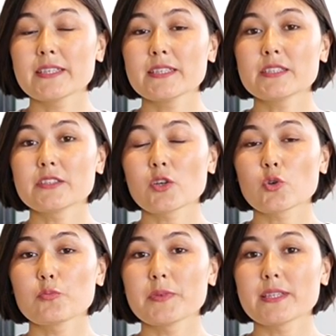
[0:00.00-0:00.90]
Air
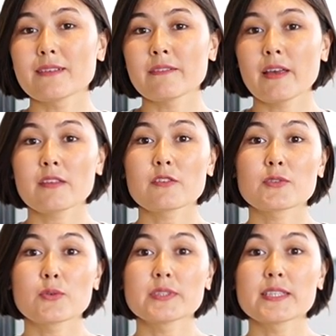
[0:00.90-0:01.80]
recruitment event
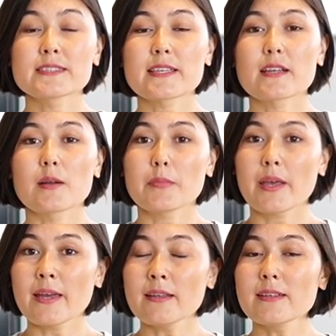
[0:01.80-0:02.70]
through an Instagram
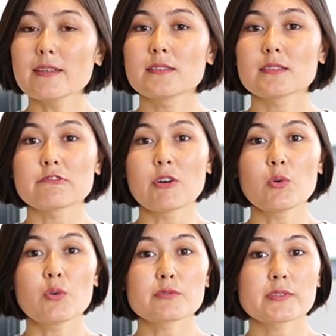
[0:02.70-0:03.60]
ad. It is
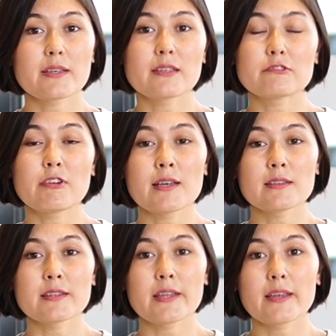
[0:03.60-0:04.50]
low-cost
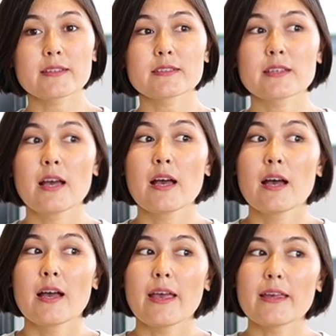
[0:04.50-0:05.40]
airline that
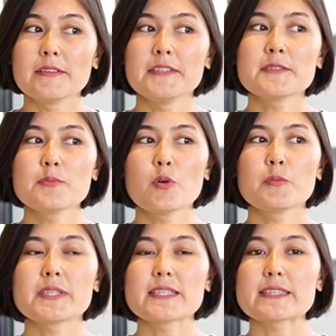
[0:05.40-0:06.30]
at this
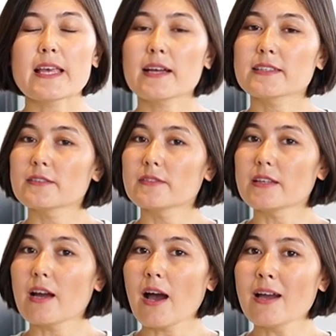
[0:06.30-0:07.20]
moment is
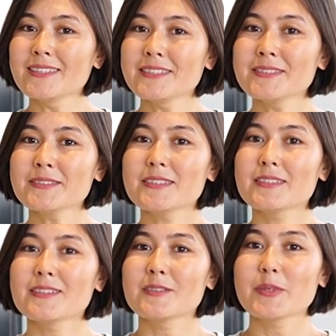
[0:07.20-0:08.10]
actively hiring
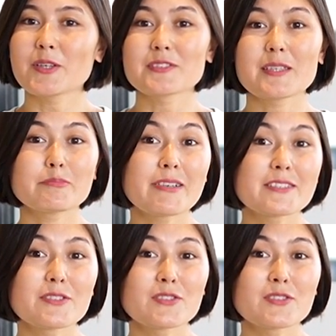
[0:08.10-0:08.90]
because they plan